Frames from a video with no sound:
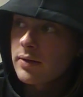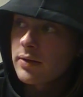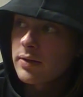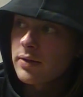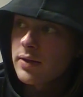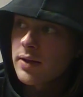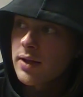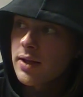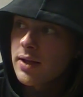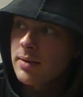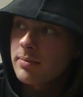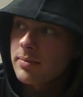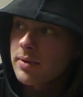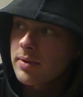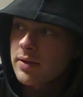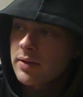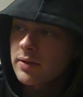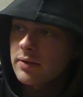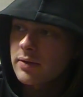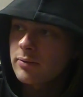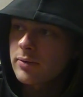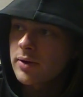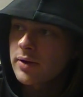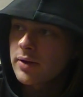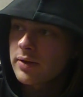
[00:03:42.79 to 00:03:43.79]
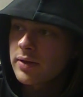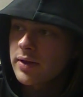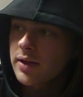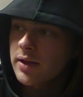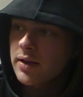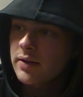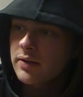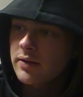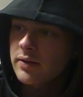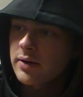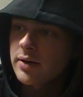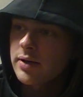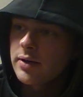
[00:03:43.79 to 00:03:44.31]
theme and one thing I
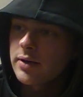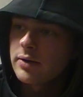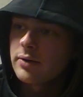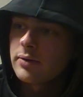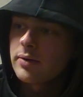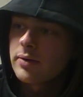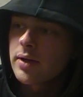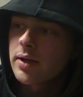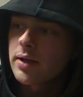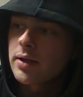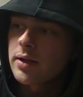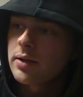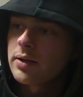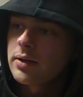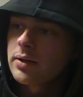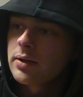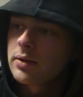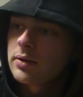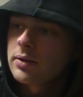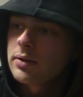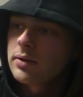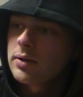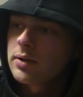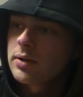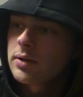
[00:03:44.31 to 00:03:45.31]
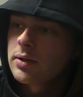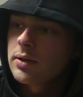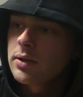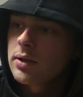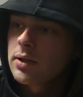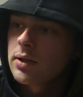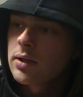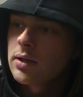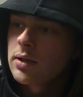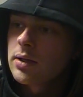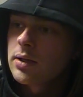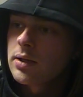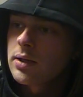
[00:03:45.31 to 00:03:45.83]
started doing
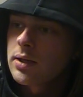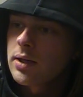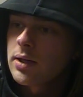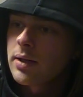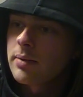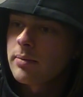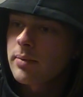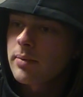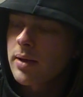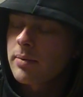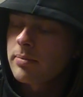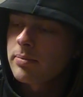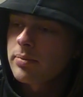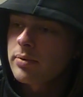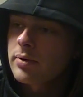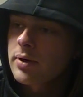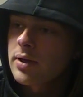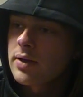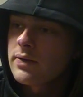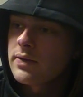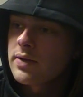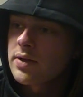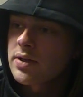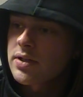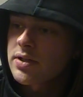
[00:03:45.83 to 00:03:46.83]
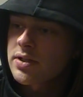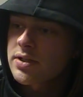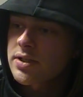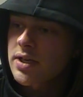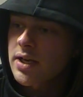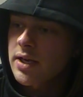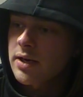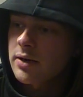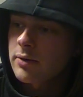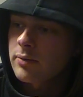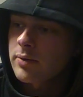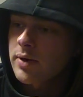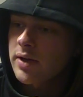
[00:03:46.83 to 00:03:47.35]
in my previous
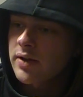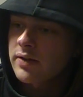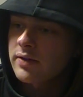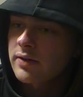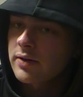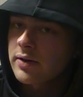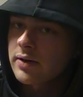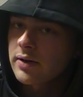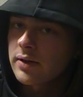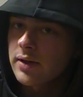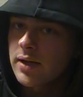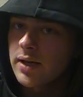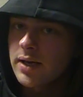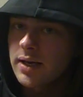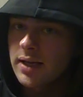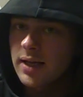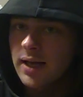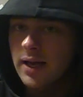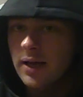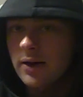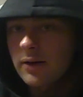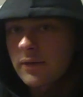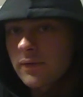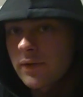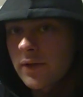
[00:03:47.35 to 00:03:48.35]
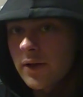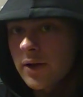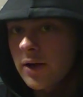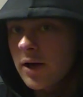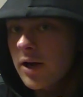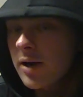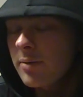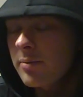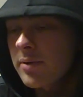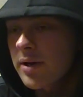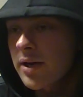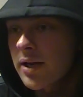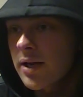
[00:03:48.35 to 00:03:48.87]
channel when I started leaning out of the
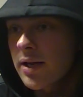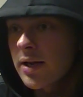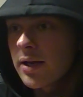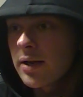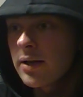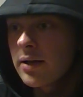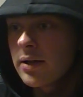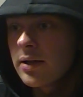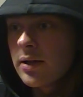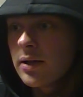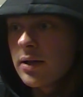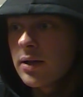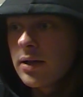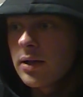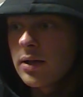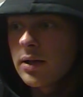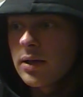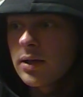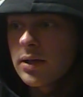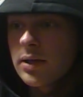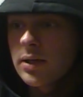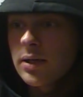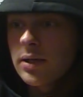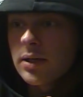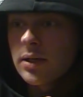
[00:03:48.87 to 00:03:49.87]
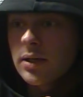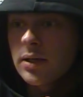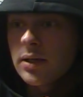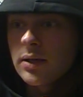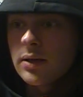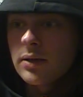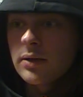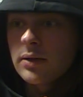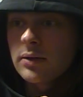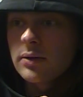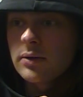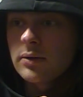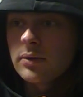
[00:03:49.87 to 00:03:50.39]
comedy,
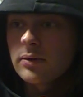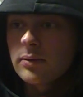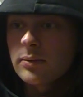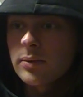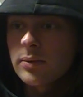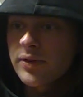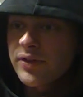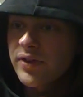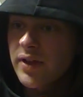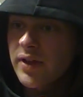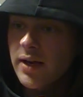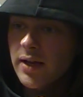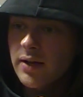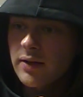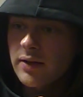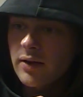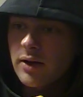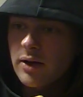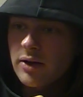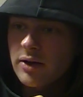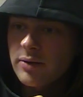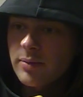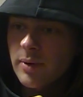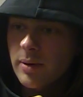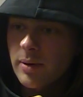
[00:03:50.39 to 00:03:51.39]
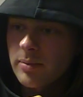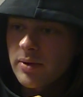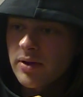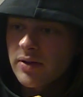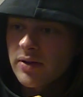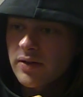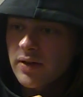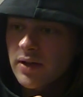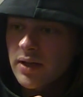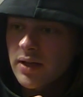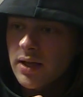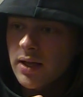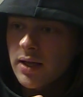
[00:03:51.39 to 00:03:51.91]
was that I talked about
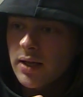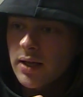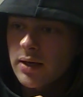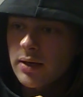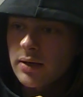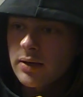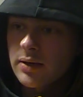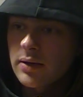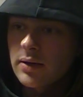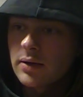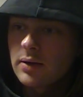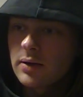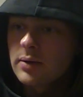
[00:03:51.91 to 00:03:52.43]
music, and